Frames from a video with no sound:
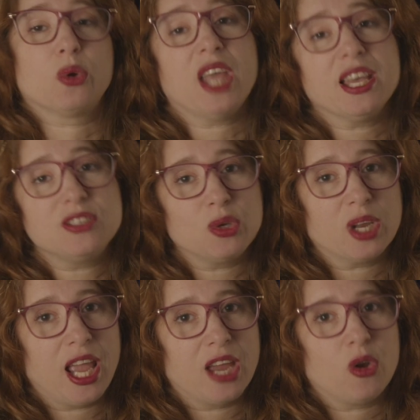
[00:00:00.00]
yes, you
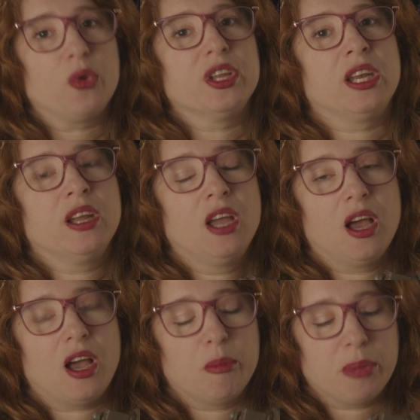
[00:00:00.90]
can handhold it,
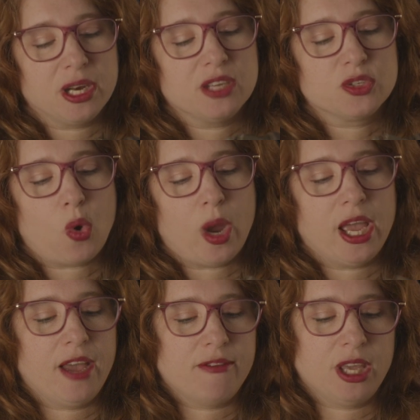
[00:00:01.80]
but it is
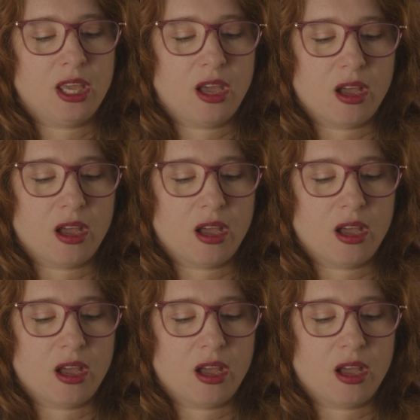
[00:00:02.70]
quite heavy.